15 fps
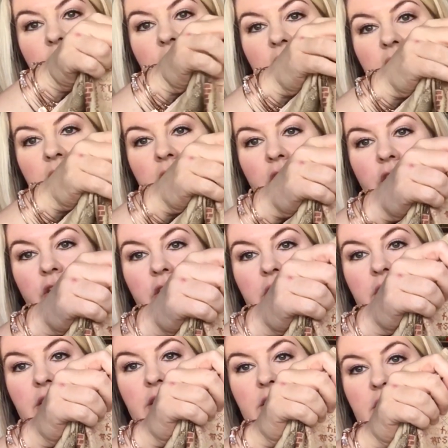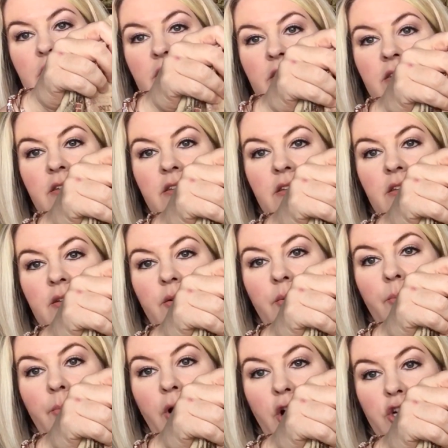then here is
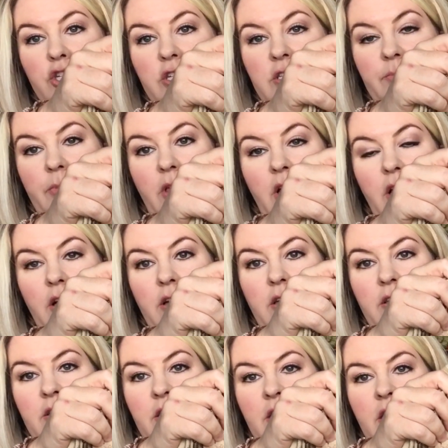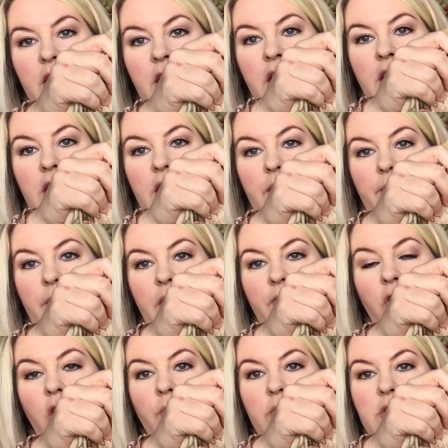March's block. I'm
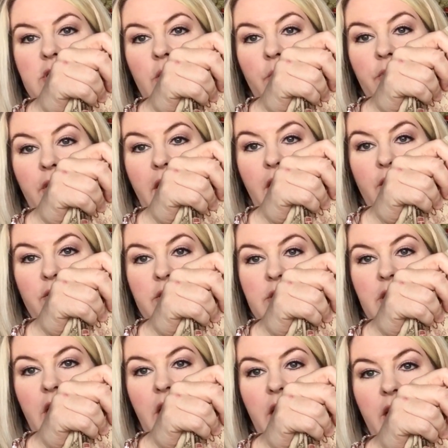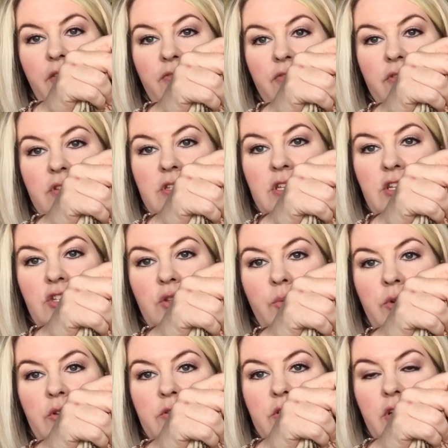almost done with the house. I've stitched the
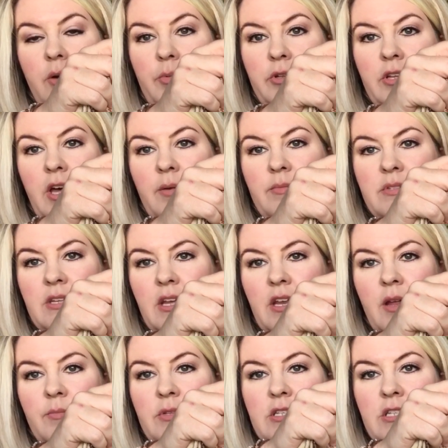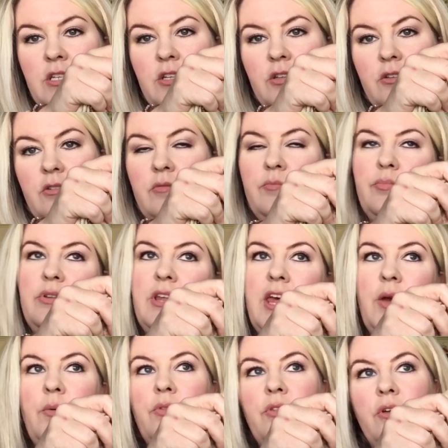windows a couple times and I'm still
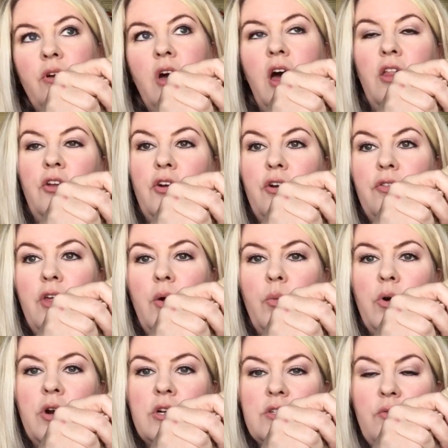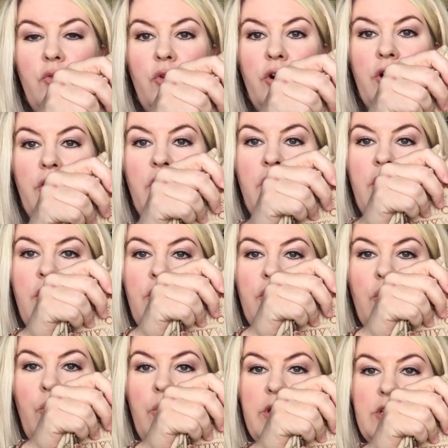playing with the color that works for
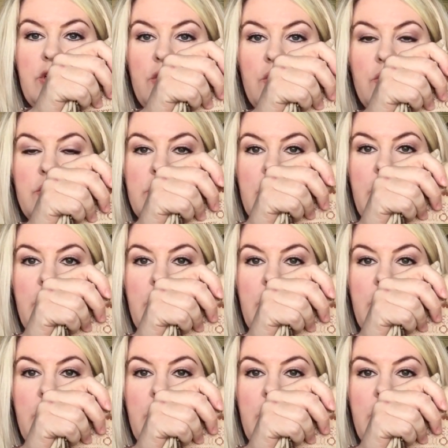the windows.